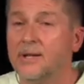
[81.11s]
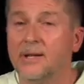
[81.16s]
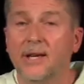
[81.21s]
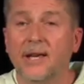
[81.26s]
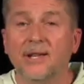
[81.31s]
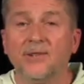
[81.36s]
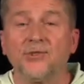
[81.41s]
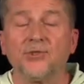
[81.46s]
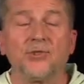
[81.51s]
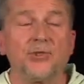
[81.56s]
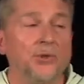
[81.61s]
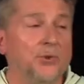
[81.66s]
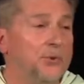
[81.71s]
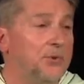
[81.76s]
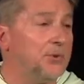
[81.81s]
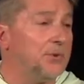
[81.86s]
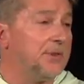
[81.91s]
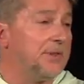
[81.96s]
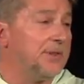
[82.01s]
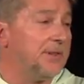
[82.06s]
And so
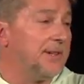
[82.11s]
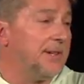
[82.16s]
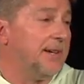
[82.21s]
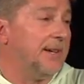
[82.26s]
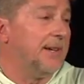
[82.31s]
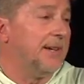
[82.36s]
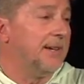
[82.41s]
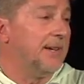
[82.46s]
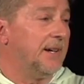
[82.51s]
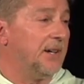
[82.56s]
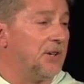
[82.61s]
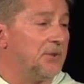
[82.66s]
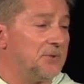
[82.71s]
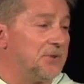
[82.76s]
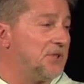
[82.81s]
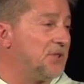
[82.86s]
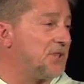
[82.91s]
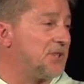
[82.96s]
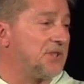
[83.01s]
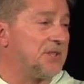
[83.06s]
I would
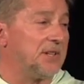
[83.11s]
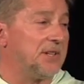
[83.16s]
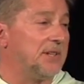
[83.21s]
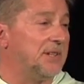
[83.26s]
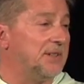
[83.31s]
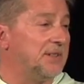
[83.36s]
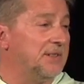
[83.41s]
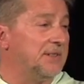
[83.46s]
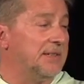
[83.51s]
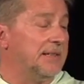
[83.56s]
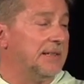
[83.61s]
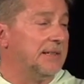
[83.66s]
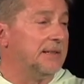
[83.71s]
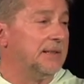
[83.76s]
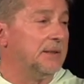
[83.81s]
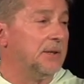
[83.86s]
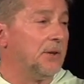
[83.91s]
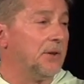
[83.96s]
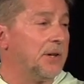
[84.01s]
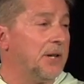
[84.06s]
just say,
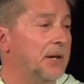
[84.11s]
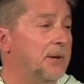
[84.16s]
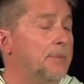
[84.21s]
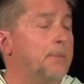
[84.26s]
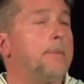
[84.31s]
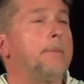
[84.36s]
okay,